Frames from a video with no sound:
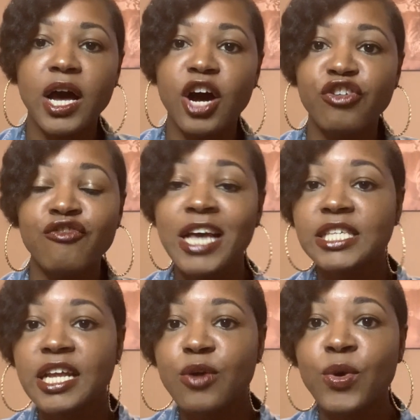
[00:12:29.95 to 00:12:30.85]
a
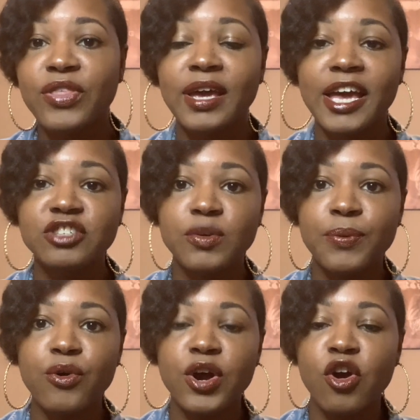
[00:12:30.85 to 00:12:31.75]
resident with a case
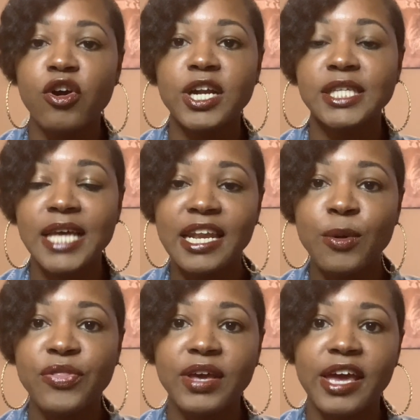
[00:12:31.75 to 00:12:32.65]
report or an attending
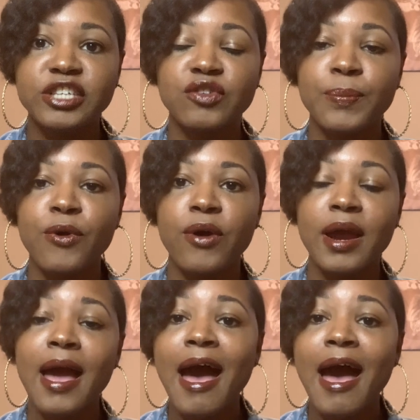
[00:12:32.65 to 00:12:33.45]
with a case report.